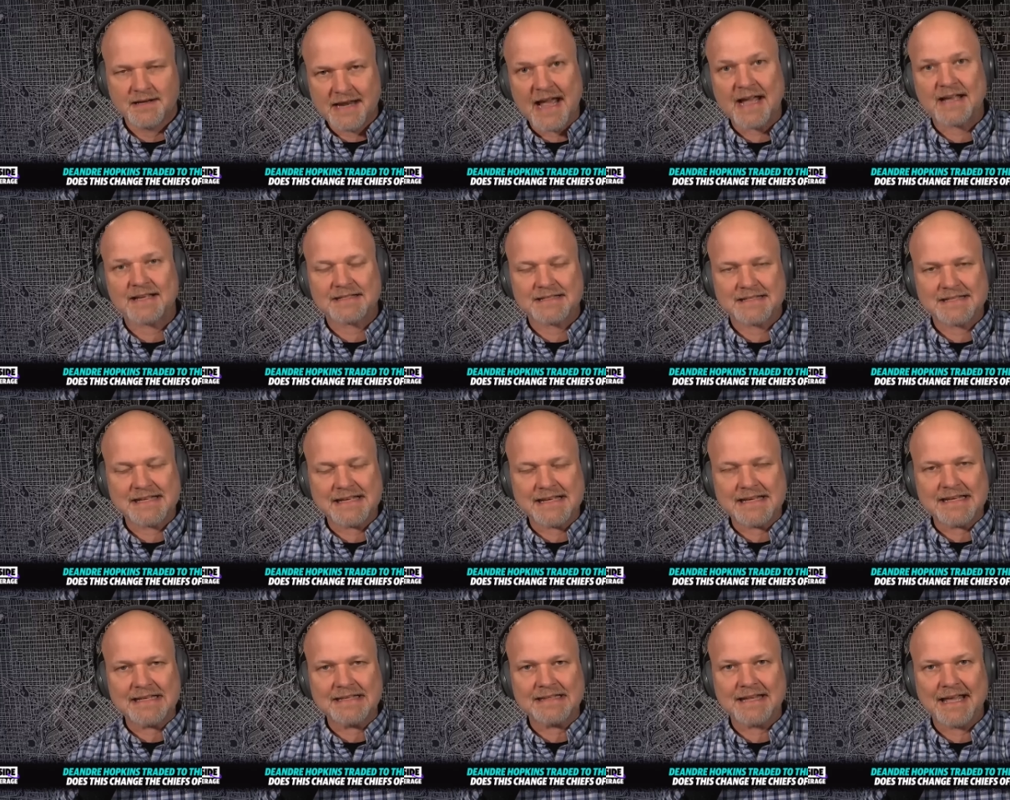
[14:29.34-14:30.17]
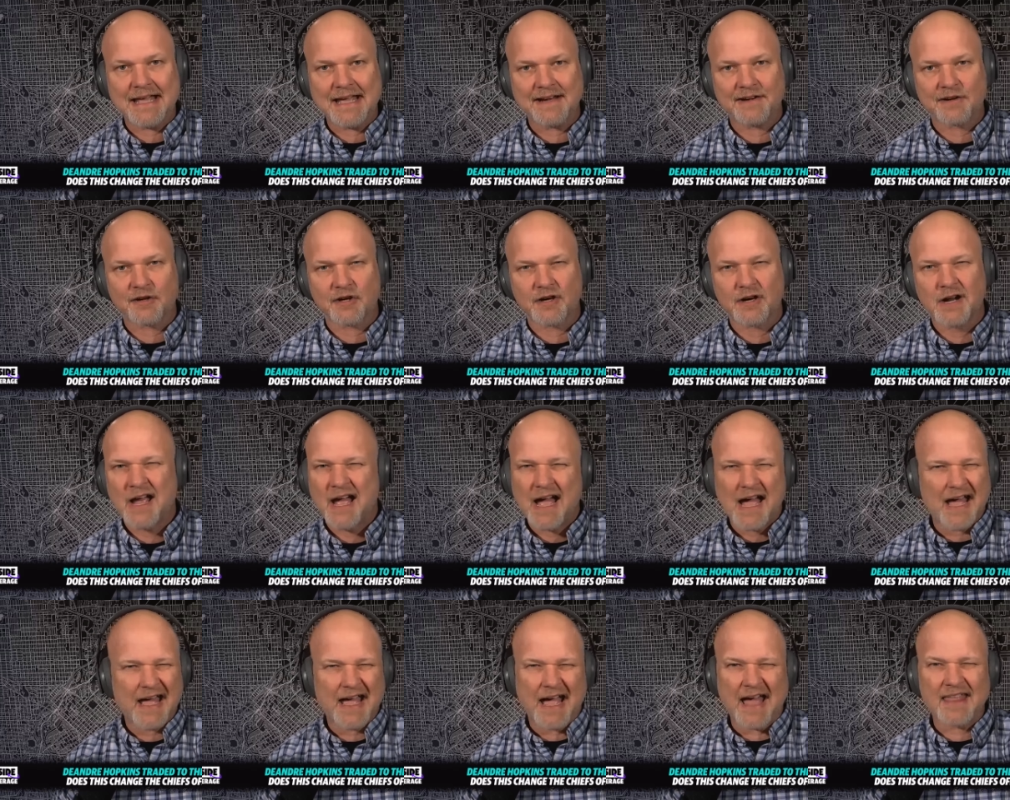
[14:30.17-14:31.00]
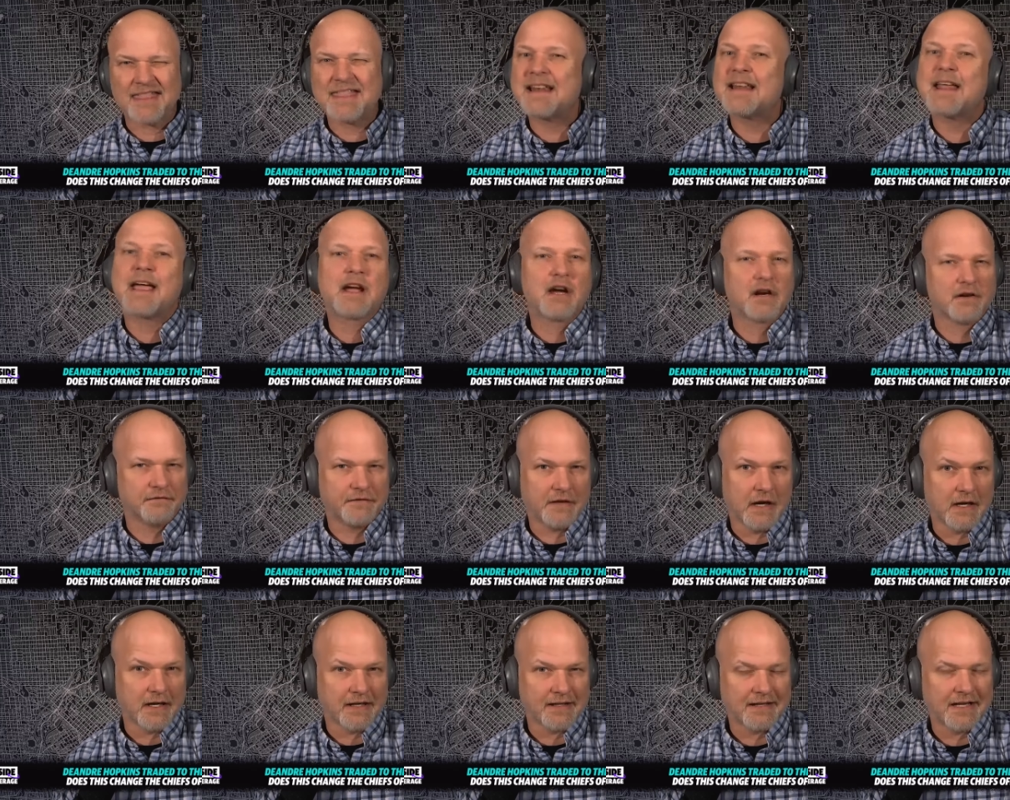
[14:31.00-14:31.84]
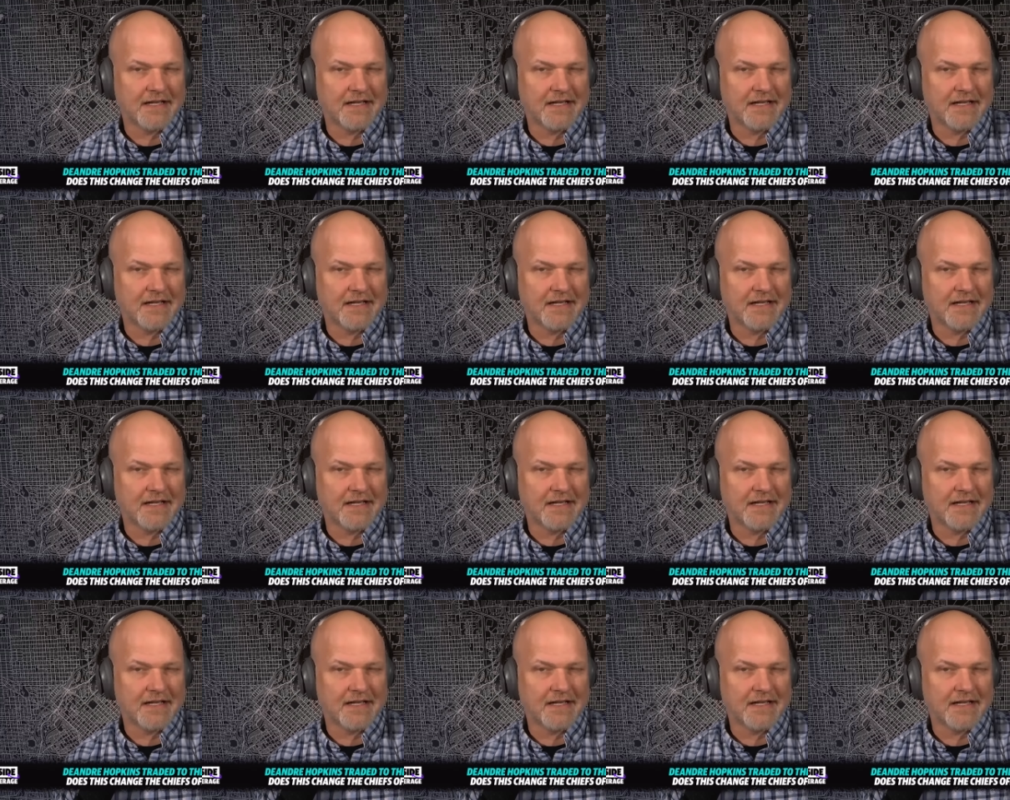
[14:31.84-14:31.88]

Dak and C D later. I, I think they could have done it.